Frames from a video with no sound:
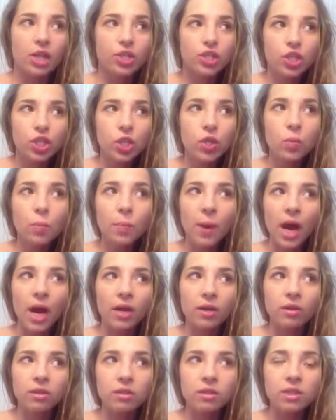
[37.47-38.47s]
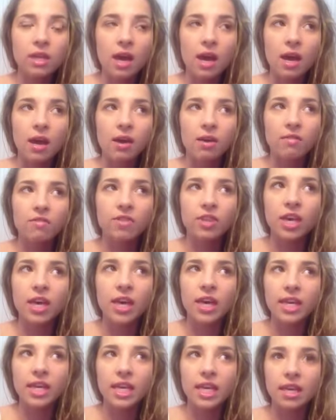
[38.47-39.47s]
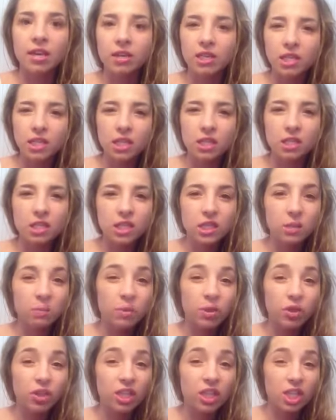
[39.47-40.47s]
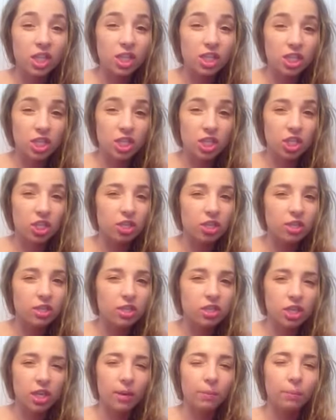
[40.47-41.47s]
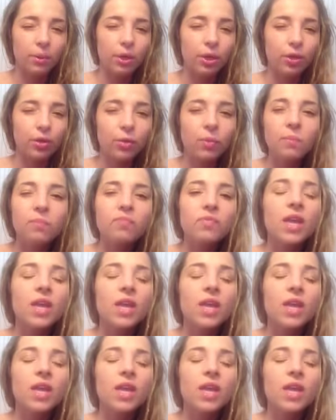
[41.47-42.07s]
2 bottles of the Keratin Smooth Conditioner and Shampoo,